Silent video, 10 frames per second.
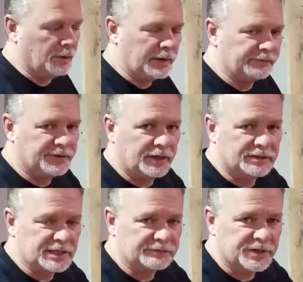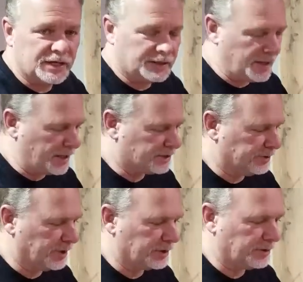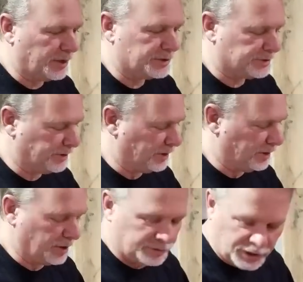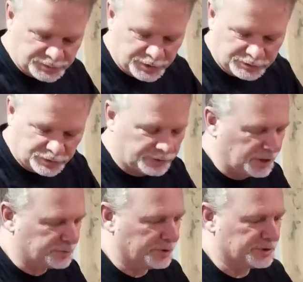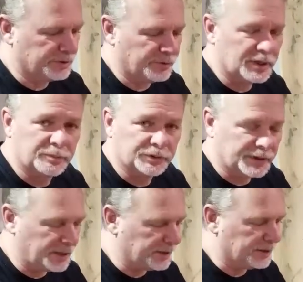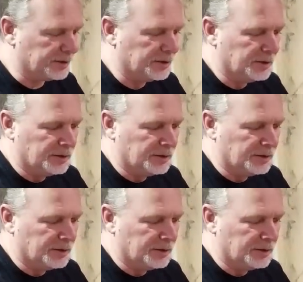what I've done is I've taken actually our cross brace, rear cross brace, getting ready to put that in.